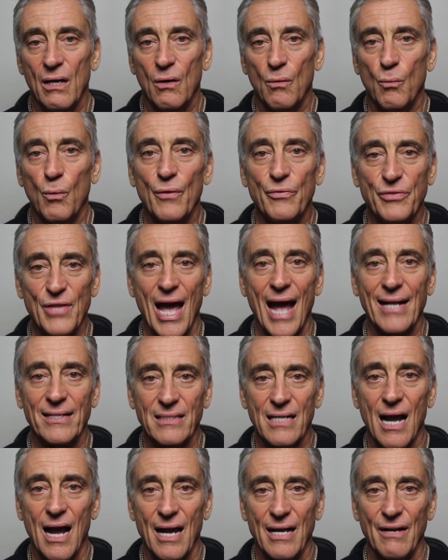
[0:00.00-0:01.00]
with that
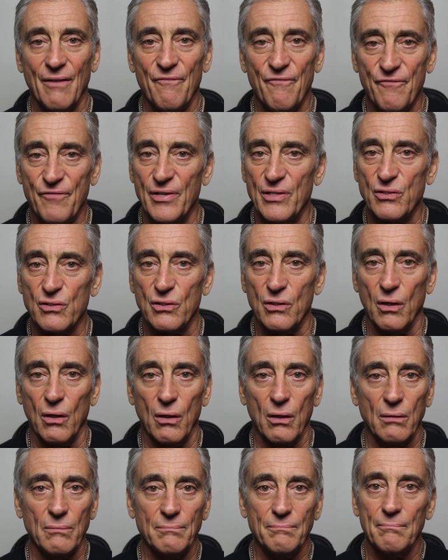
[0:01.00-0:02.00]
kind of
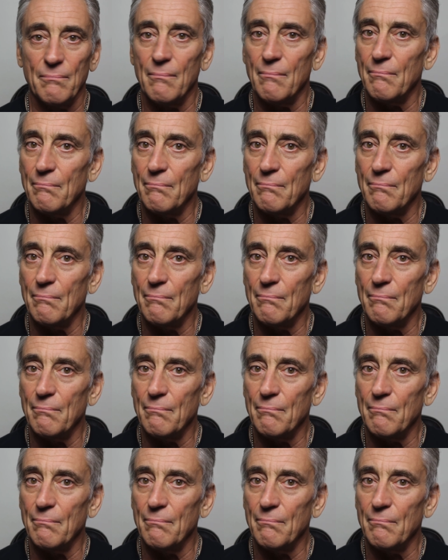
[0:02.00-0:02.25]
fiscal